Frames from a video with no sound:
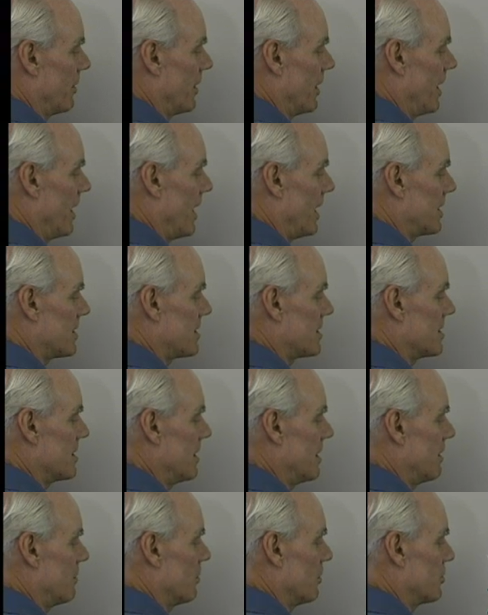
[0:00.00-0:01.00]
with x is
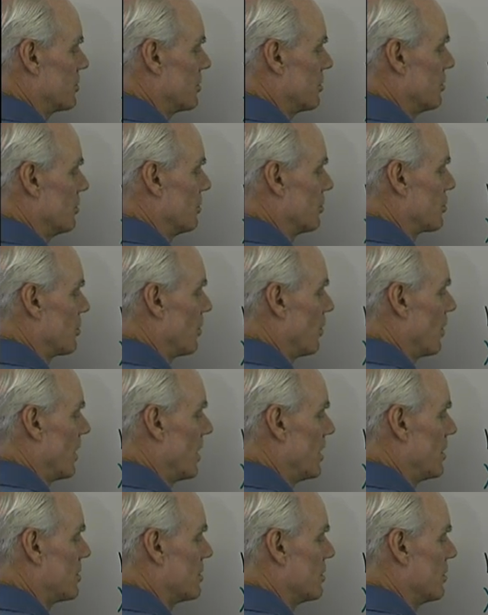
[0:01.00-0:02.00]
equal to
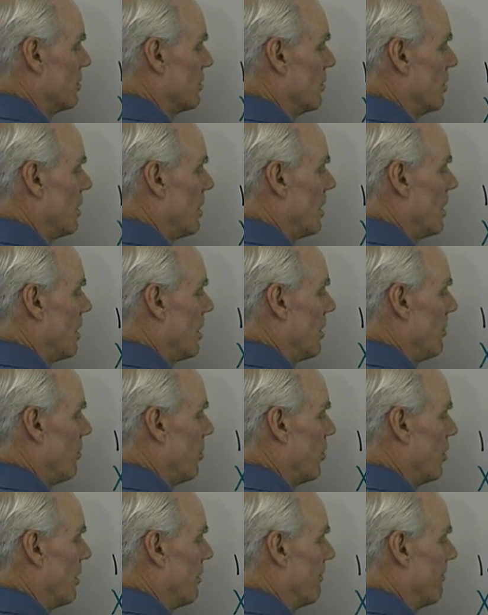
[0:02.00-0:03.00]

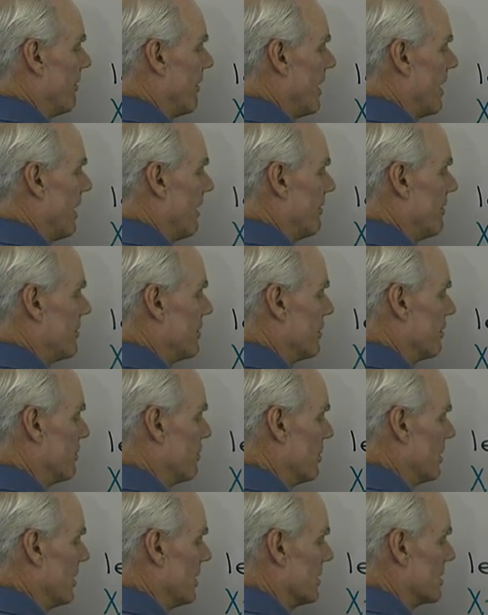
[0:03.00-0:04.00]
22.5
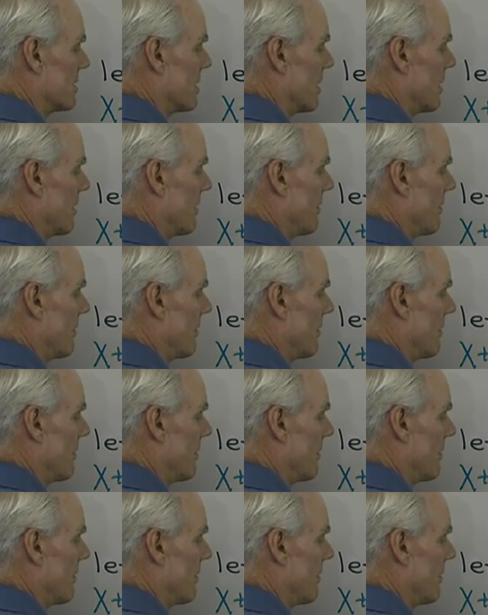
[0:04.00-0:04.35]
degrees.